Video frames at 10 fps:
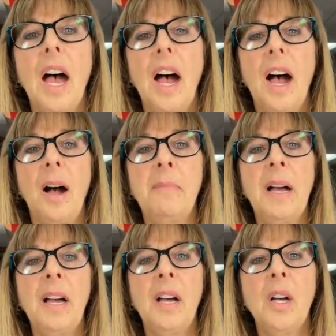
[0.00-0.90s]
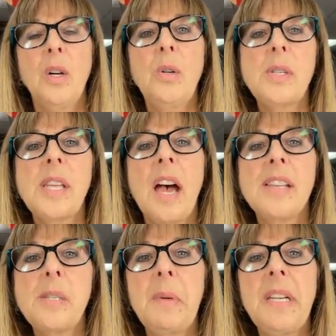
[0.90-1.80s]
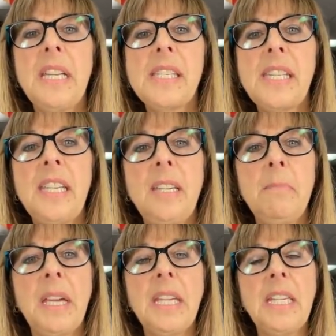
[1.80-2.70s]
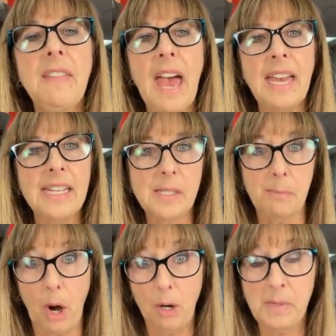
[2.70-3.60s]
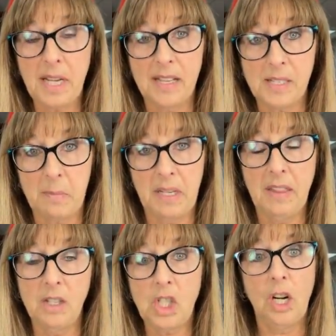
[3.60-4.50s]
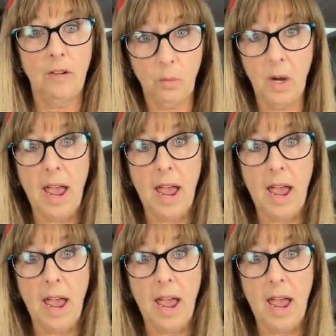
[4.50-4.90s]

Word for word: um, whose husband is he? Mickey, that is Barb's husband, the Sheriff. We're